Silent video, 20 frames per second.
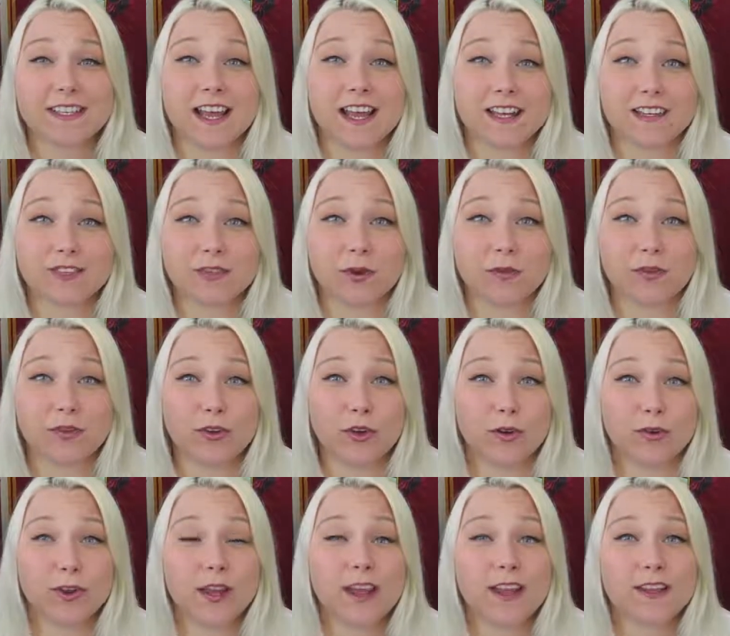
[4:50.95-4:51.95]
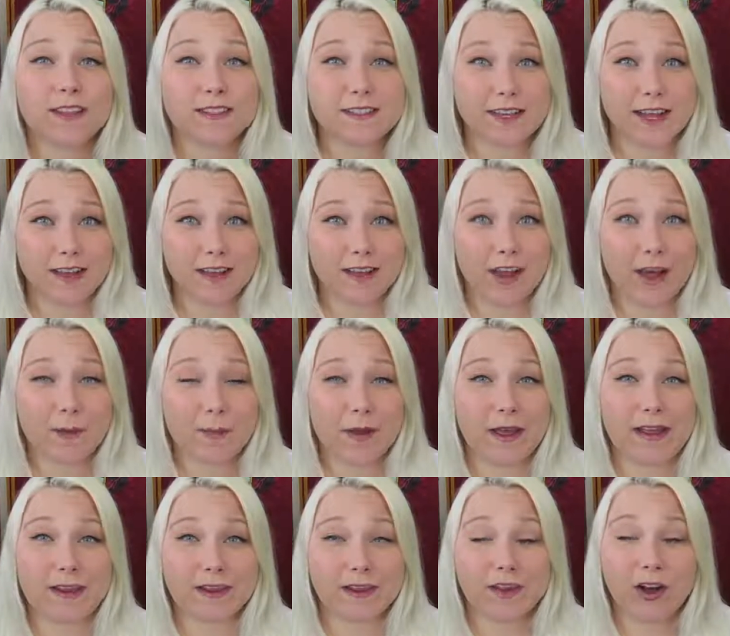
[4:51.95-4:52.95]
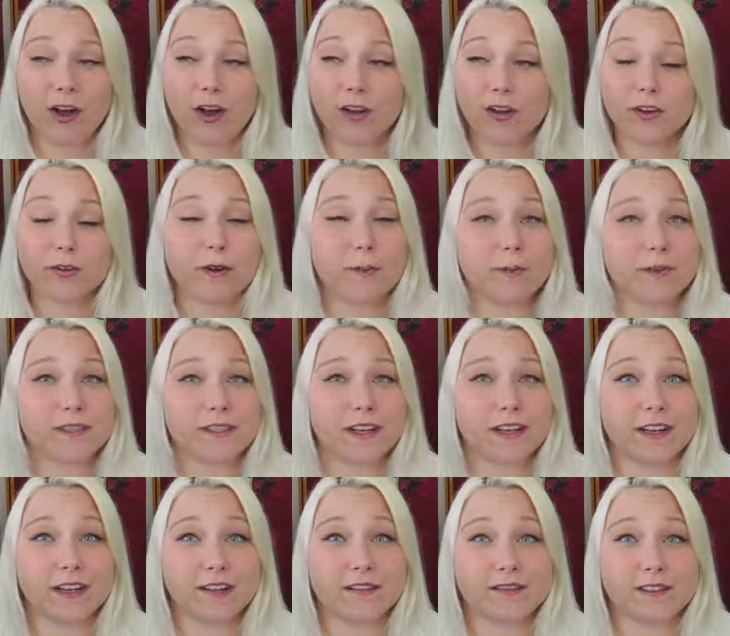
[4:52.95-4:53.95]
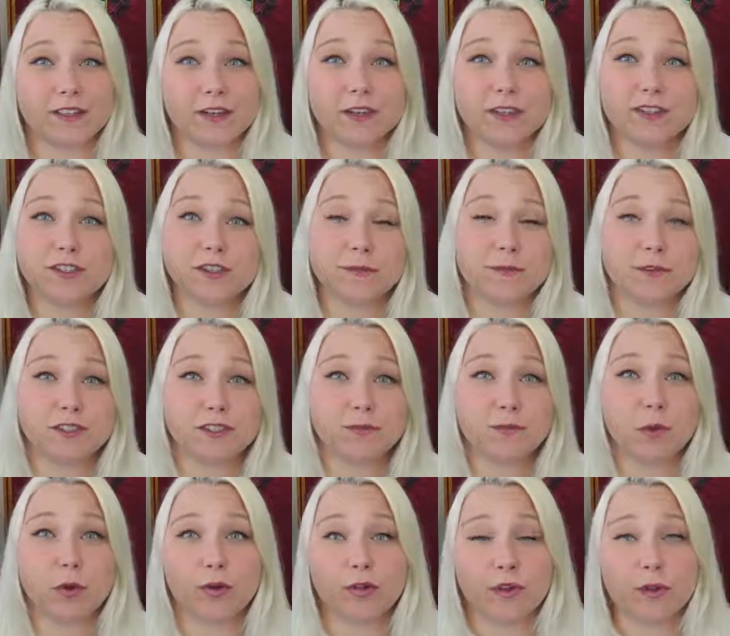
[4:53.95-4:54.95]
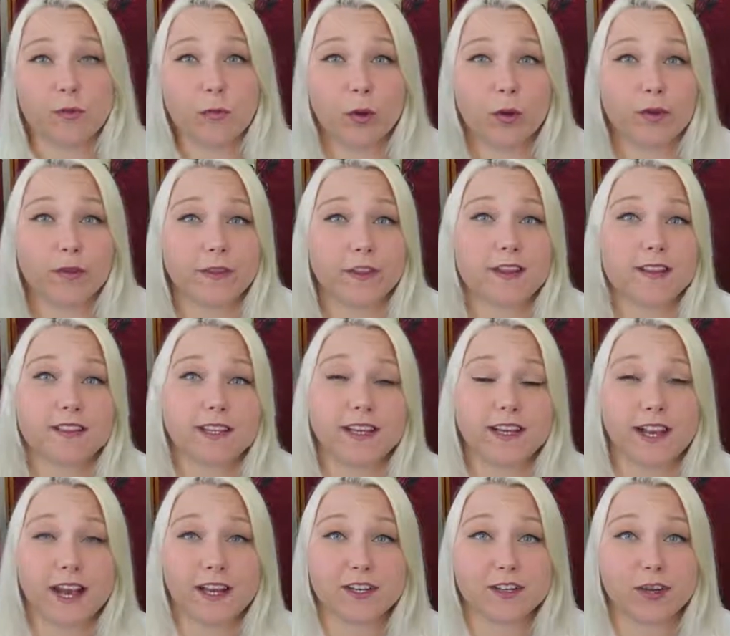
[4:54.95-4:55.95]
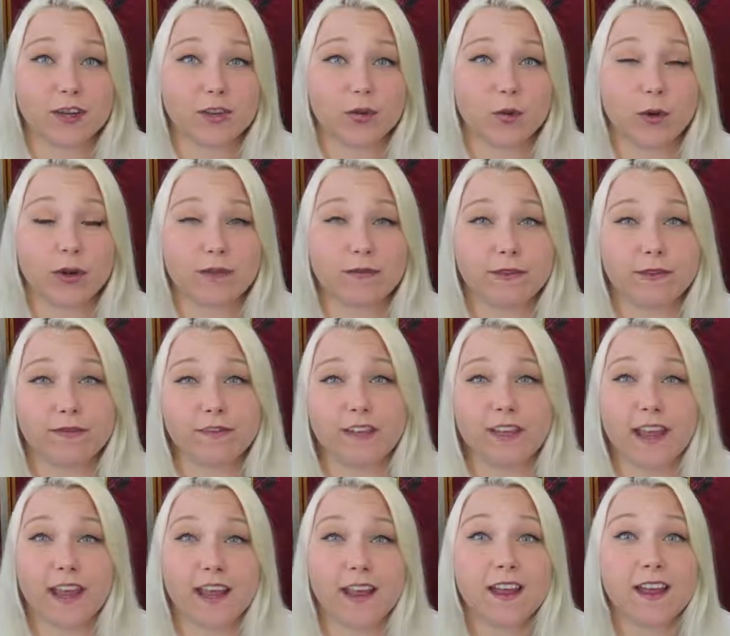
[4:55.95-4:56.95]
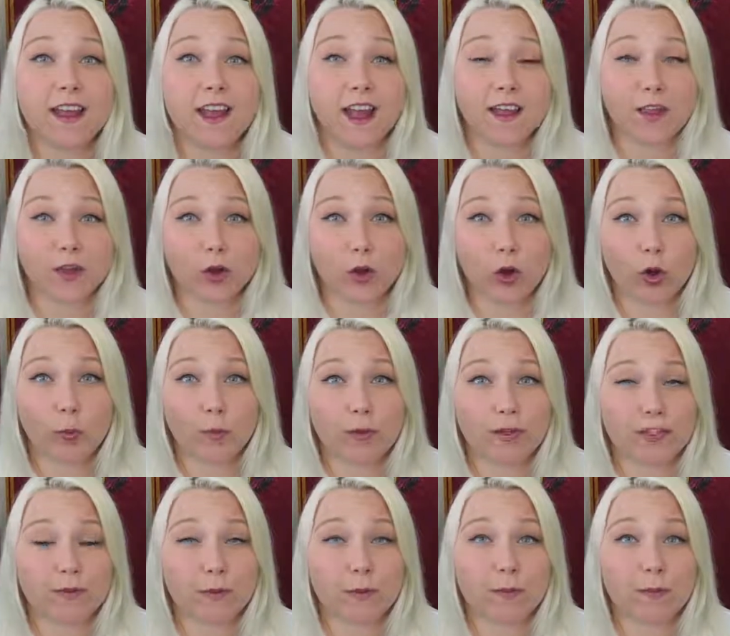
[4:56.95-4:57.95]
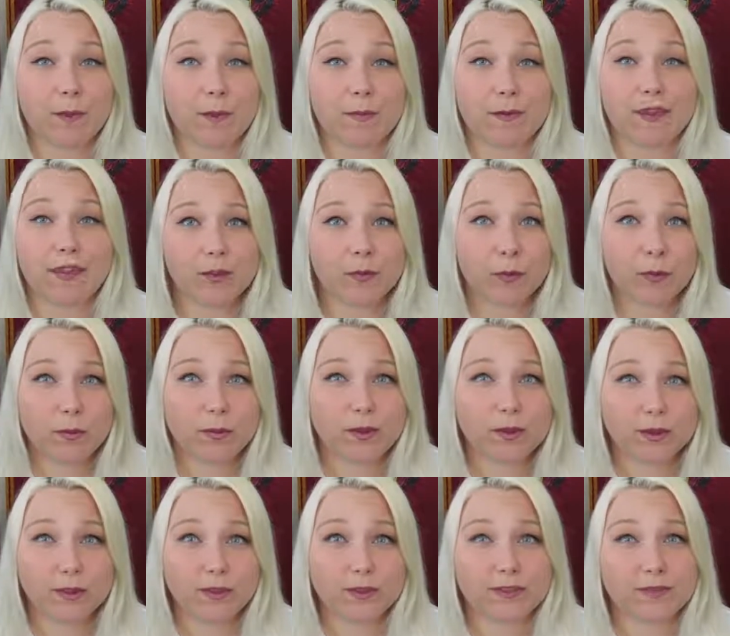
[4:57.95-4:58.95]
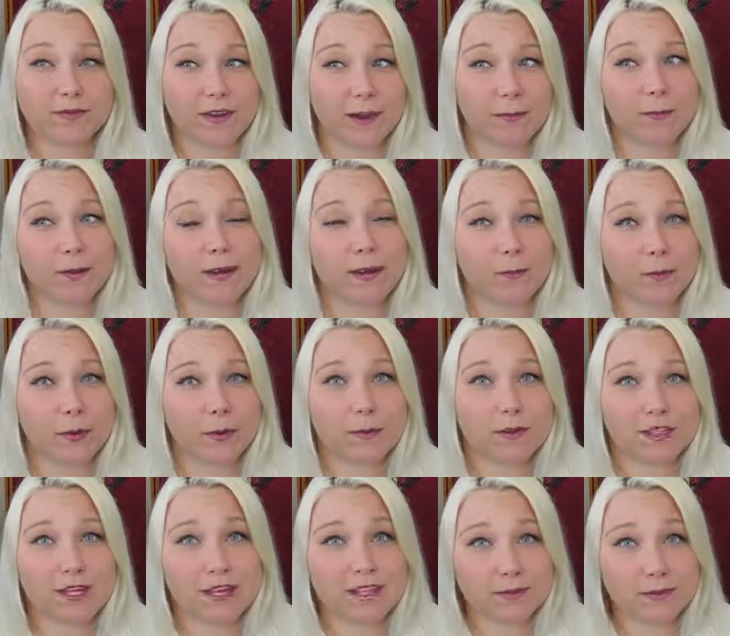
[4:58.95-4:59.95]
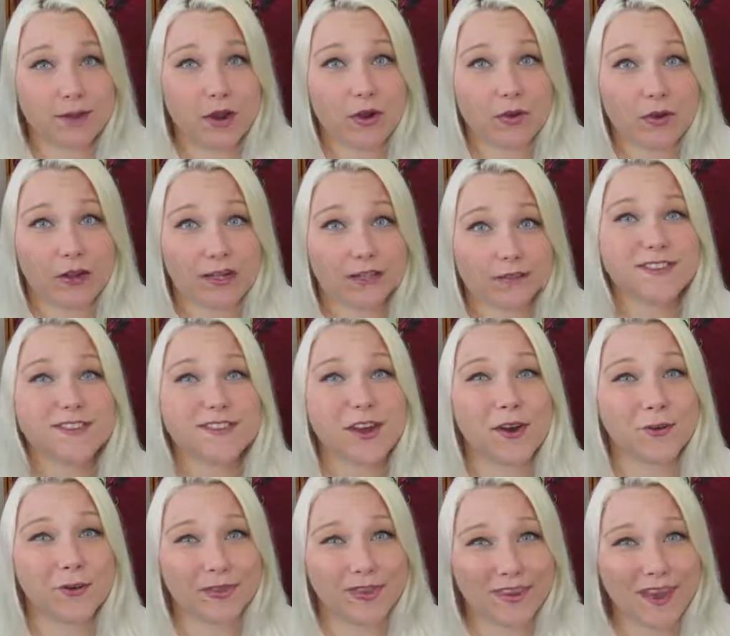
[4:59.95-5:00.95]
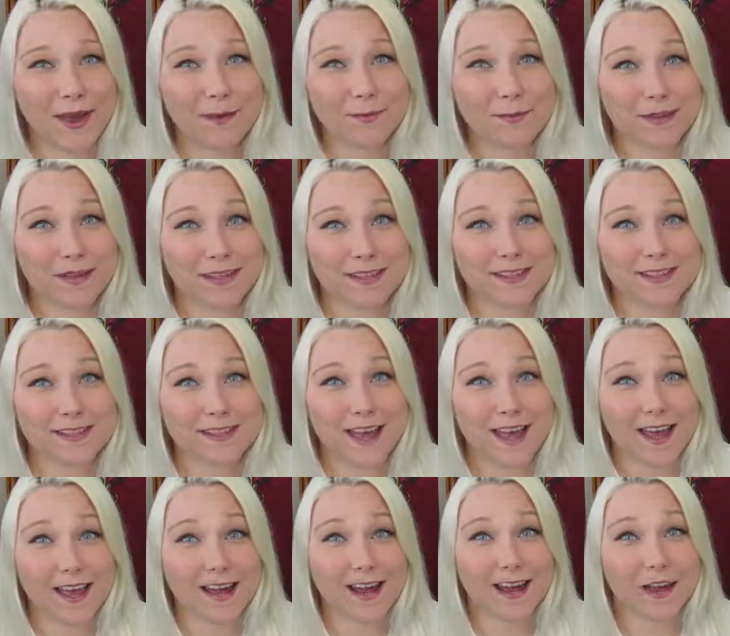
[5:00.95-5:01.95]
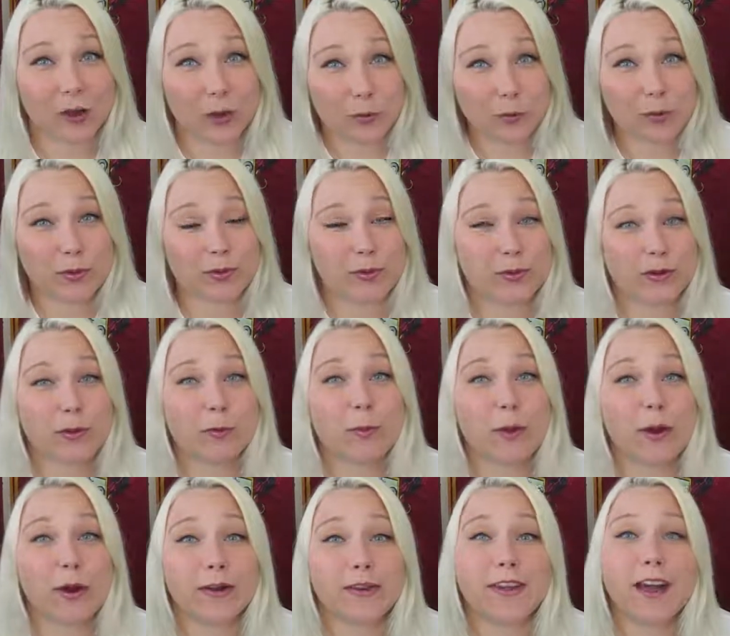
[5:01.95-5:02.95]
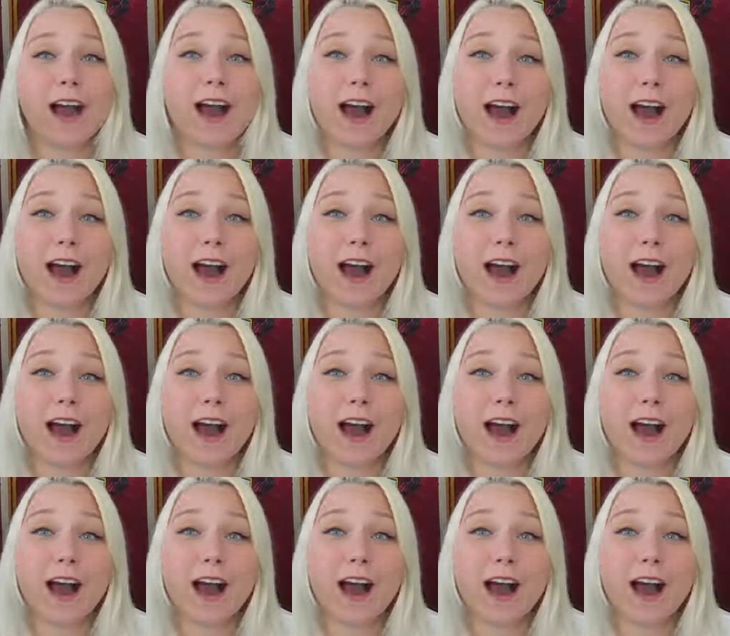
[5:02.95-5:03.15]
And so if you don't stand up and call your representatives and urge them to support the important things like HR 2058 and the Cole Bishop Amendment, then we will lose vaping pretty much as we know it. So with that being said, I hope you do your part.